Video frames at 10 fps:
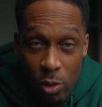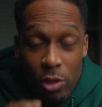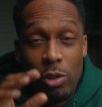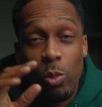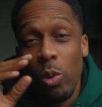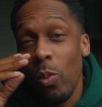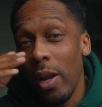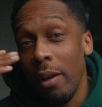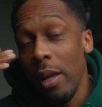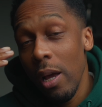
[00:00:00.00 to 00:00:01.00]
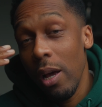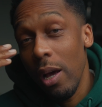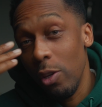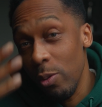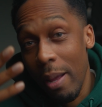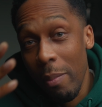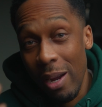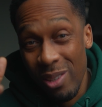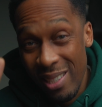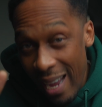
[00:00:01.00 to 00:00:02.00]
because you wouldn't want to use that
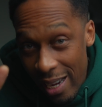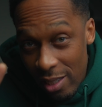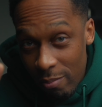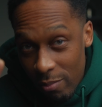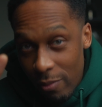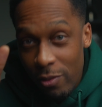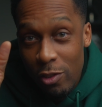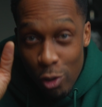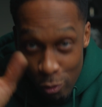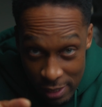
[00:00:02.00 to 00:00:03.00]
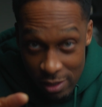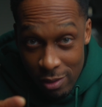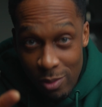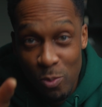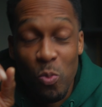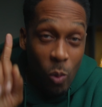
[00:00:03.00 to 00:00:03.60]
mic on stage for 2 reasons.